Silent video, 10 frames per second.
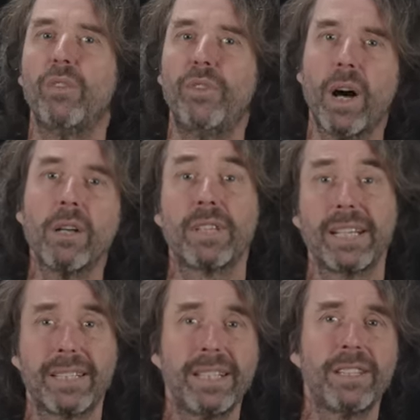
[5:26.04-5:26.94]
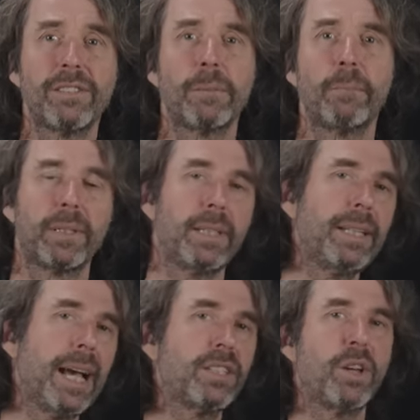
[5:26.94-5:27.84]
does exist, but
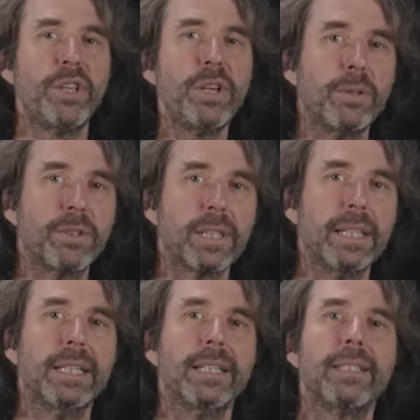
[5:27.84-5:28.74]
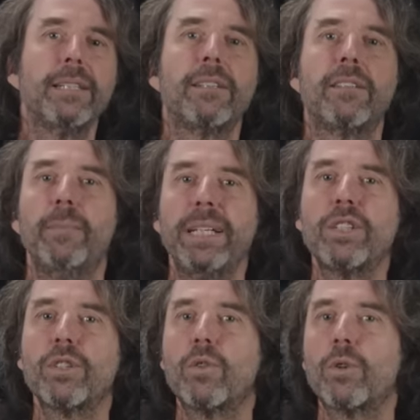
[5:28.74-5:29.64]
it has no use, since the
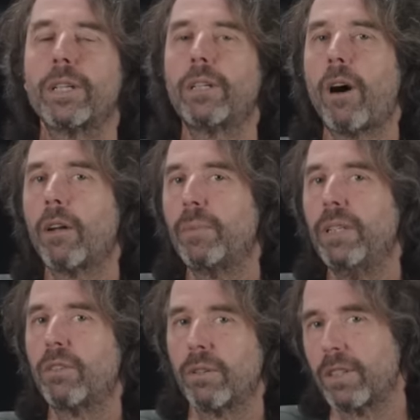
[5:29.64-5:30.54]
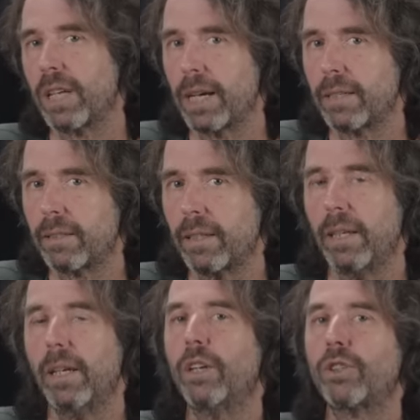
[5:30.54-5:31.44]
diminished chord can't be tonicized.
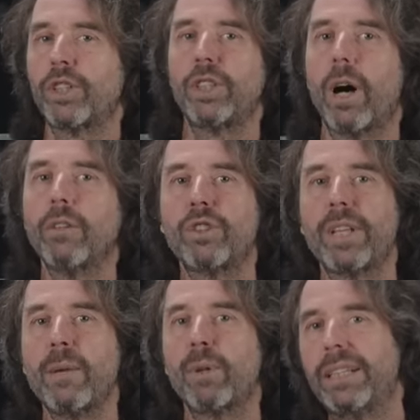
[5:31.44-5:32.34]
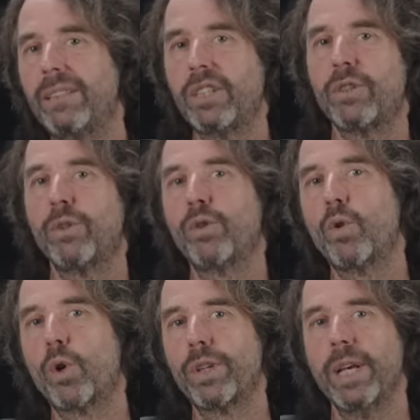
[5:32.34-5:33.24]
Such an unstable and dissonant
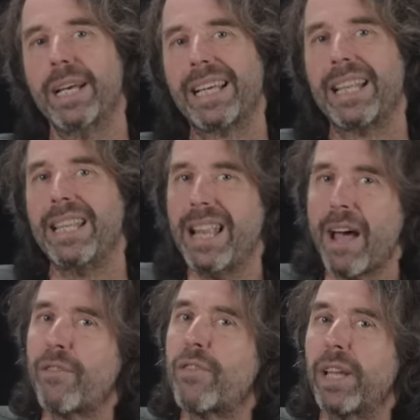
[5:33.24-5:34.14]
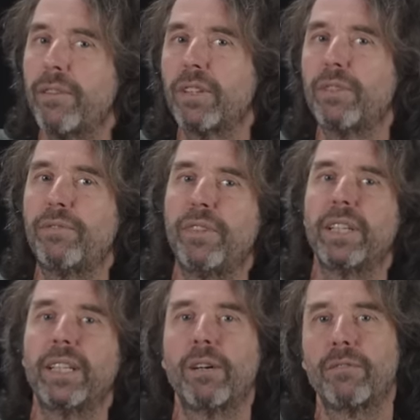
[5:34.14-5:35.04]
chord can never give us a
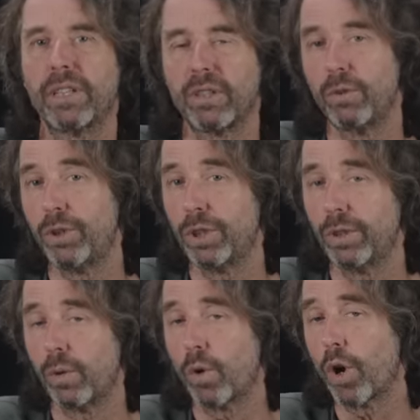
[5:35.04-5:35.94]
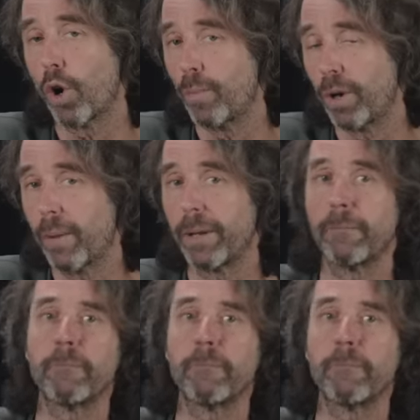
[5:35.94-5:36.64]
feeling of resolution or homecoming.